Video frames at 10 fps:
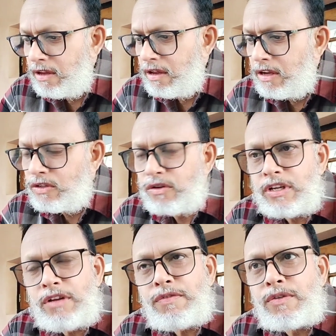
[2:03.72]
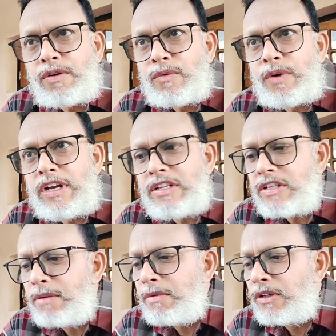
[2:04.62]
So if one is
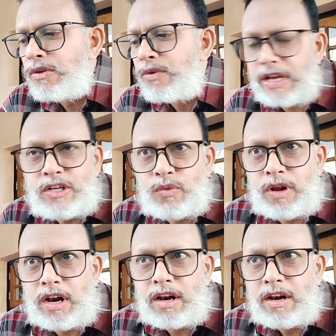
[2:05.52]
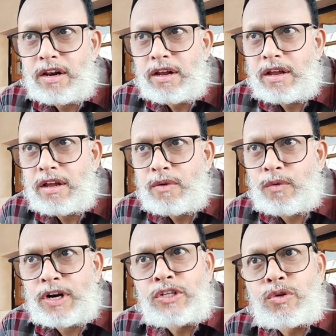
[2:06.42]
able to write well,
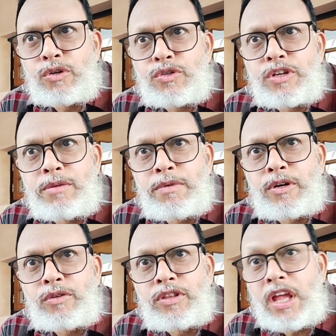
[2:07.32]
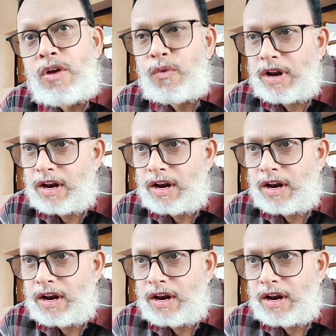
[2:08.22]
one is also able to think well.